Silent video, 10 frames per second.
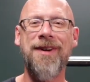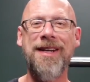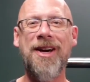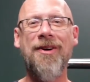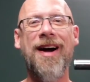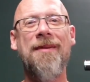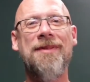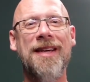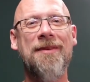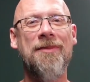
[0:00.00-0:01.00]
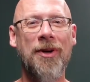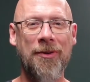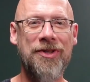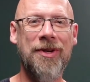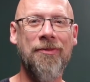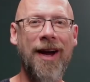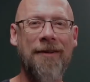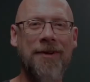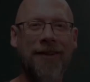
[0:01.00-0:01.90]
video, I'm Tim with GymCrafter.